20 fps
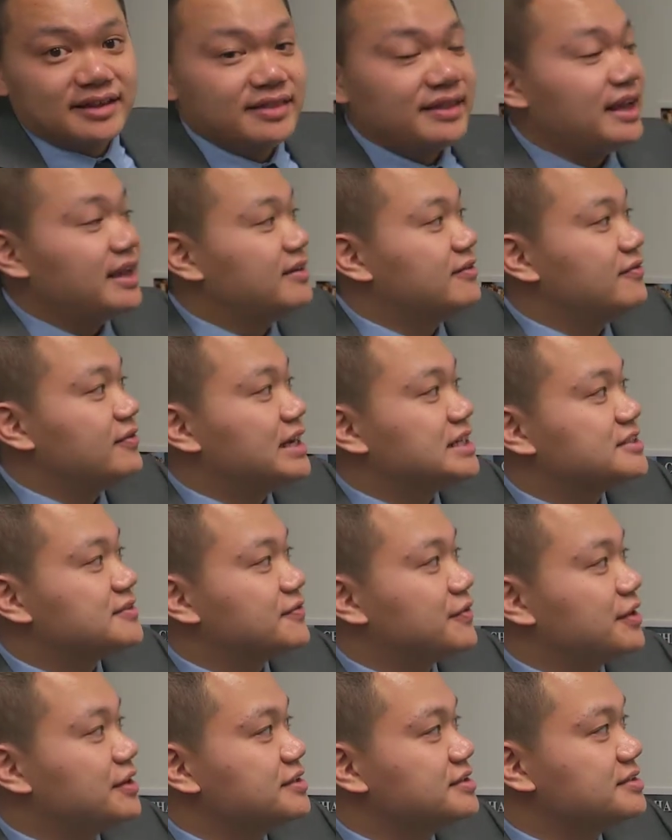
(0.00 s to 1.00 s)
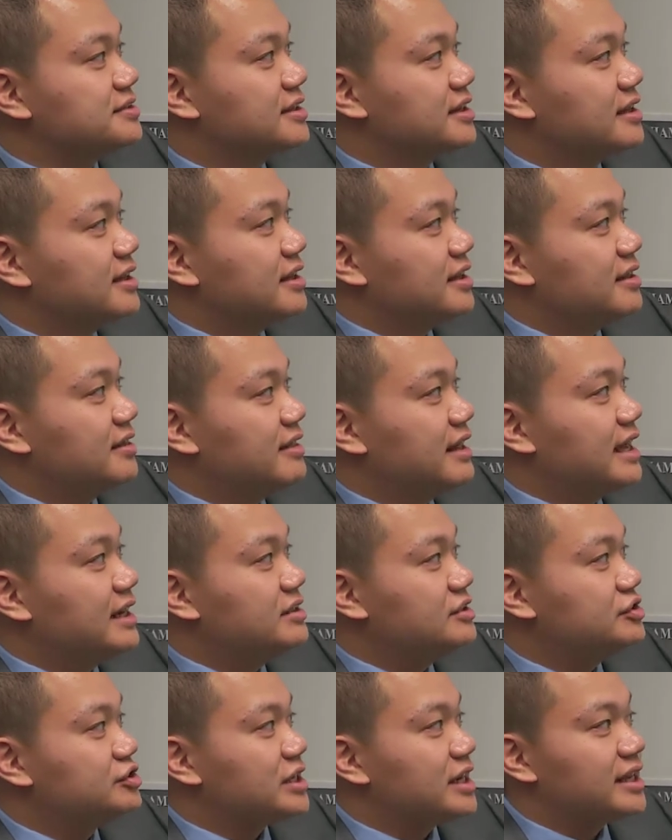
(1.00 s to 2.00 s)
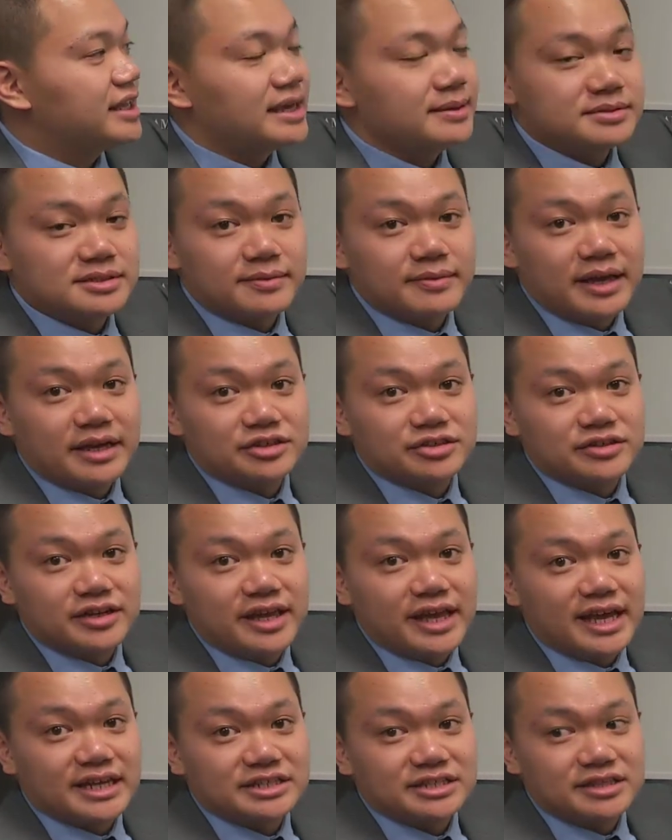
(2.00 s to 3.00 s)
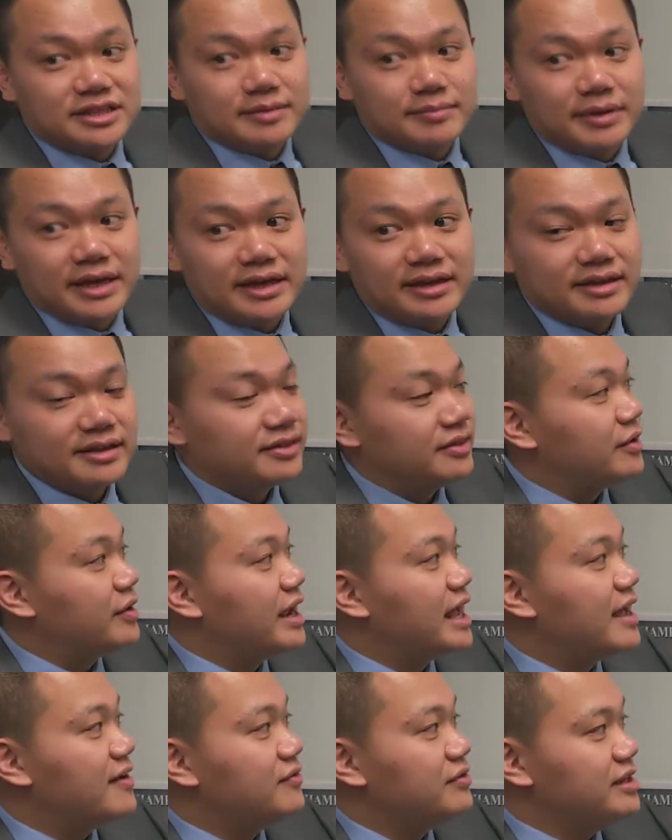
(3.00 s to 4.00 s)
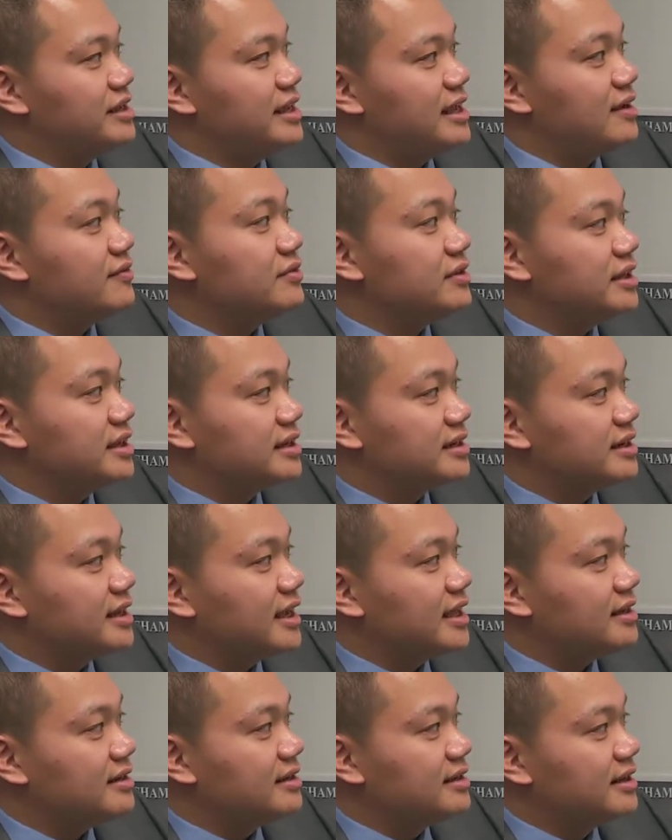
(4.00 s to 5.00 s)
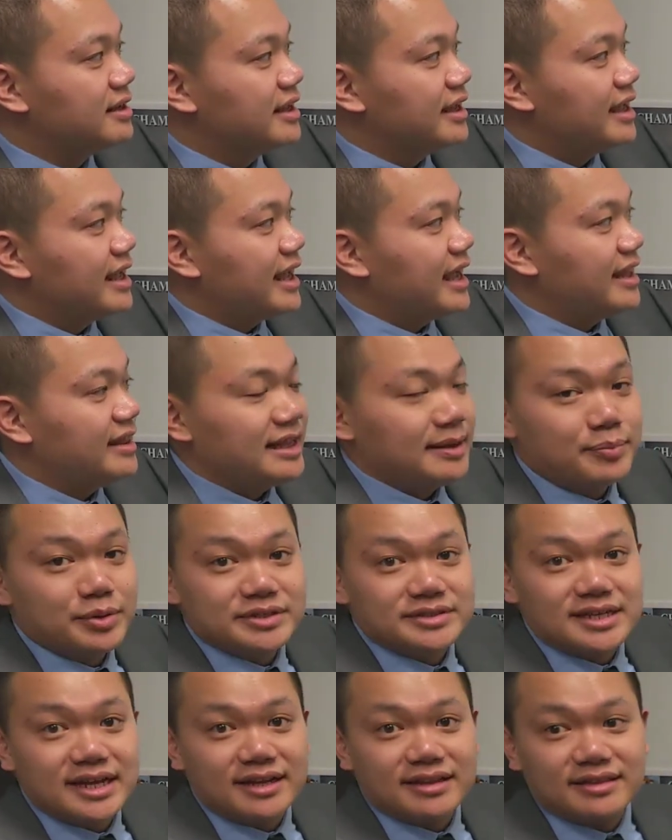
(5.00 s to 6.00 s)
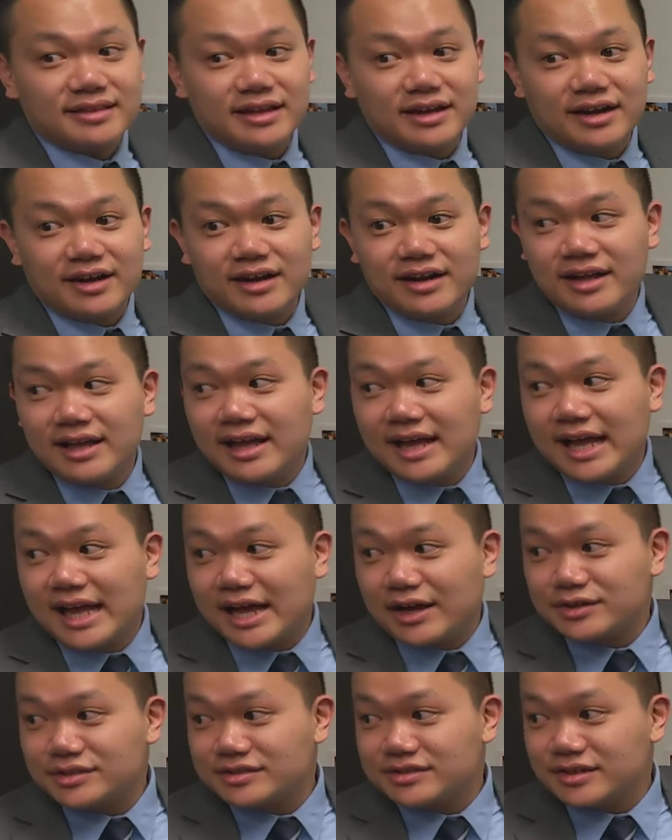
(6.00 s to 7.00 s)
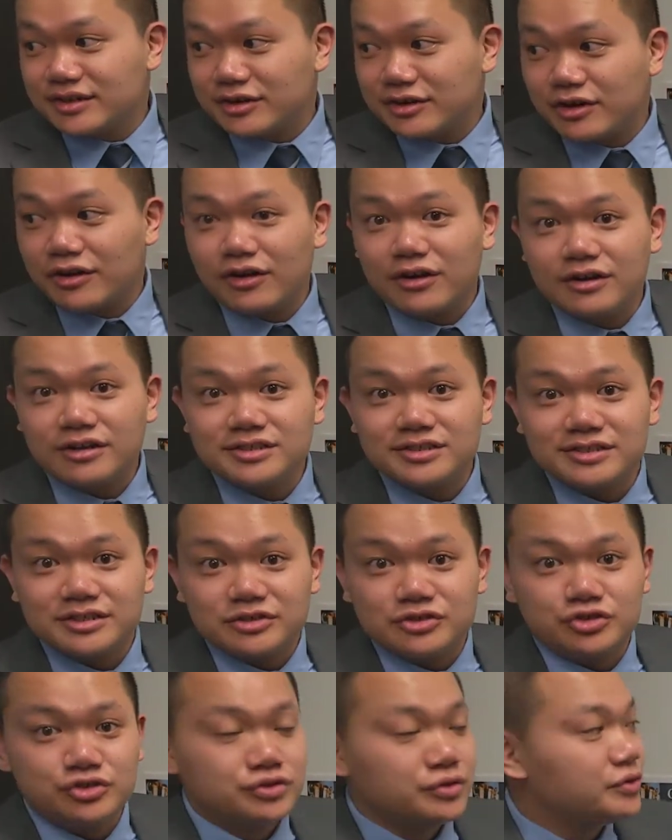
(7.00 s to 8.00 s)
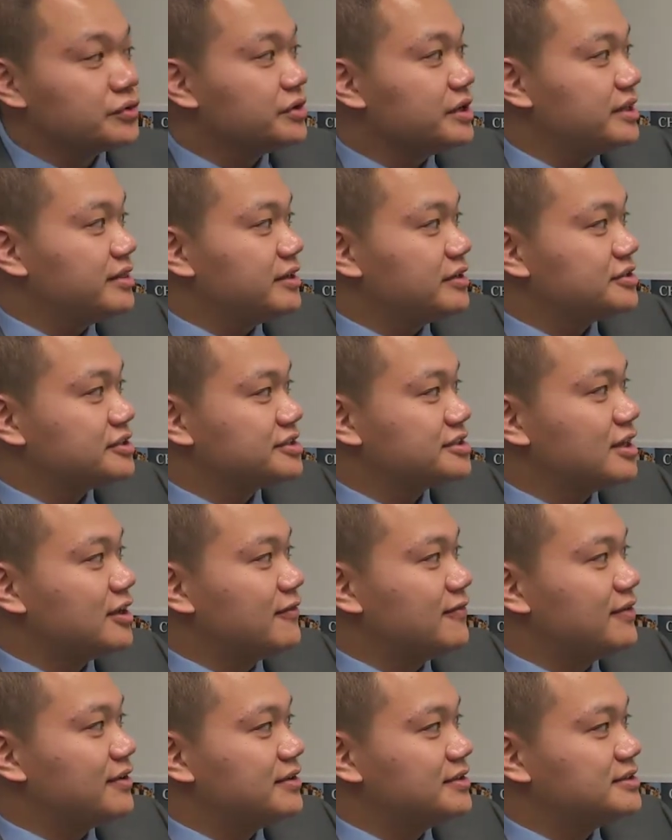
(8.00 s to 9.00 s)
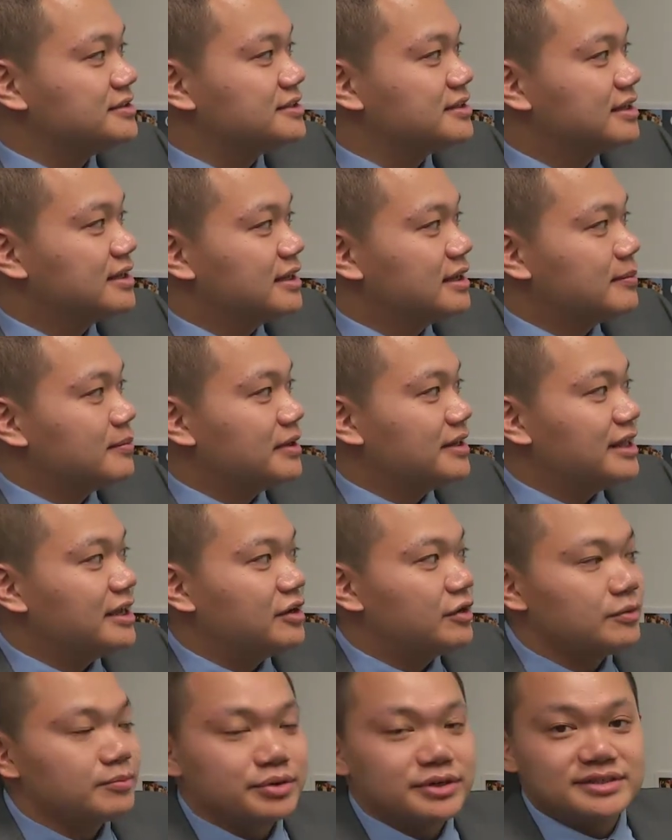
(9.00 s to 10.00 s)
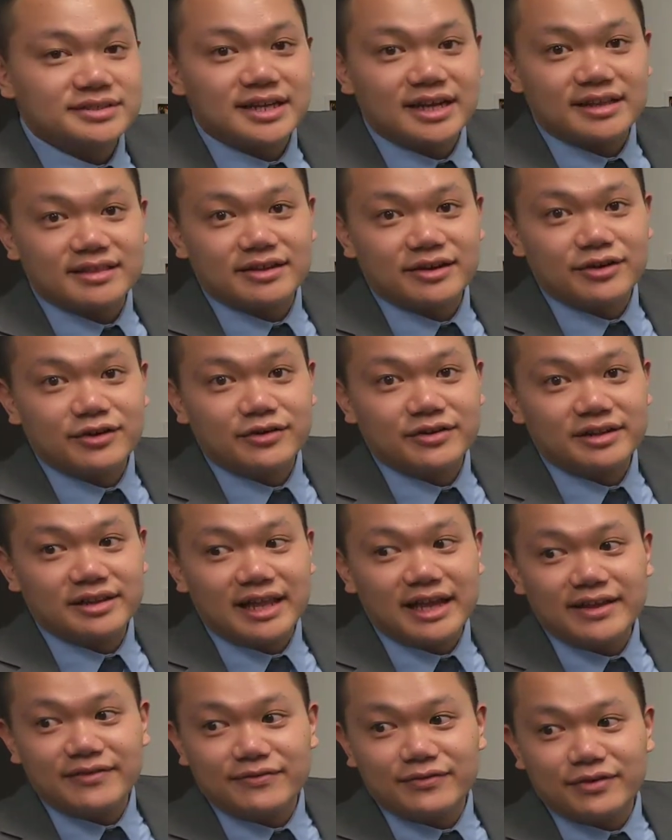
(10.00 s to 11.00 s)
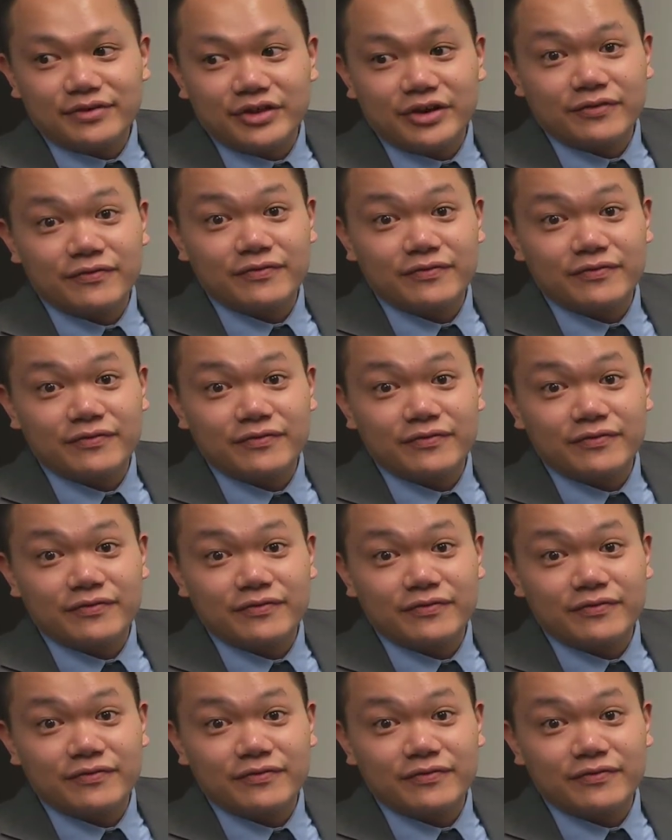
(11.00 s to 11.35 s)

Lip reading: They invest first, then try to keep some extra cash in the bank. They're heavily, heavily in debt, and they protect their house, their cars, their jewelry, and their cell phones, but they don't protect their own life or their